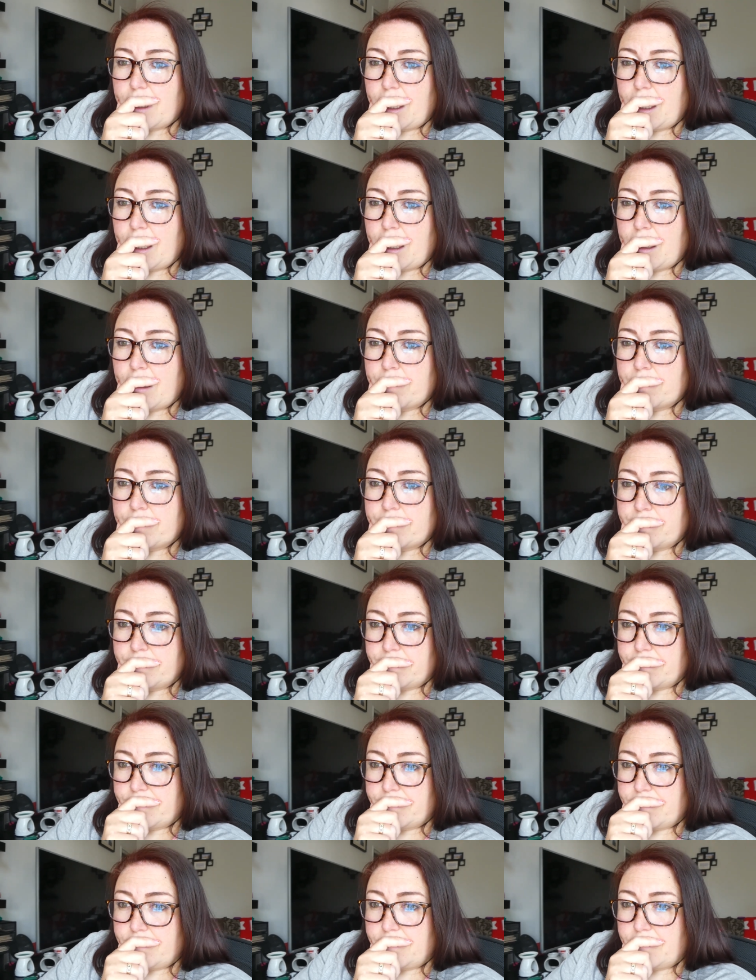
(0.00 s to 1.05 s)
um,
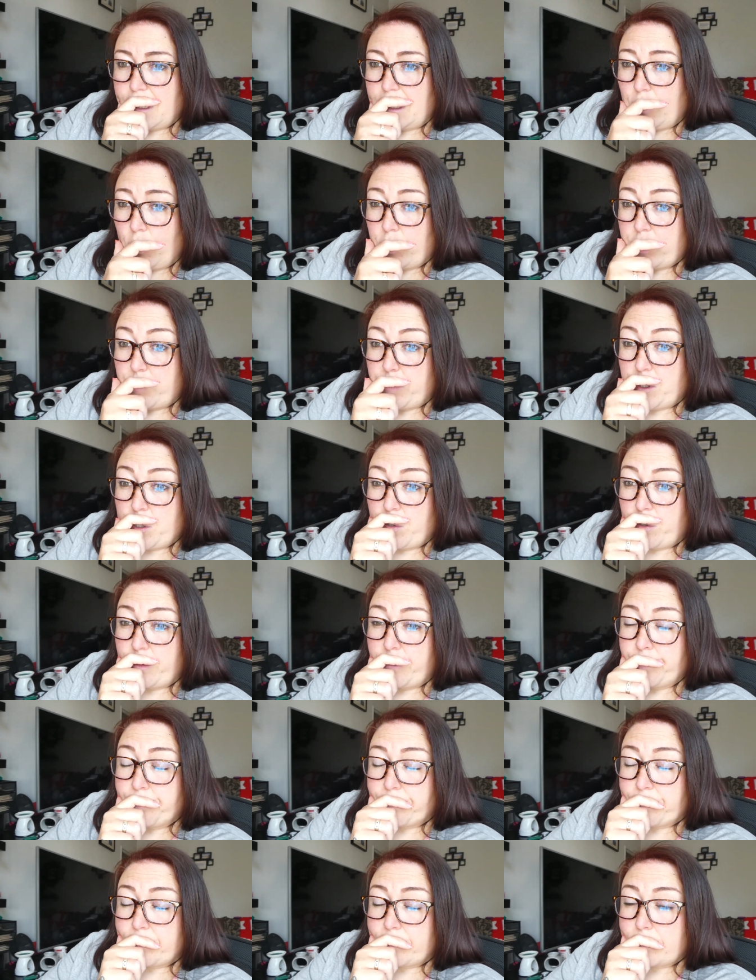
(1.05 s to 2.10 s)
at the hospital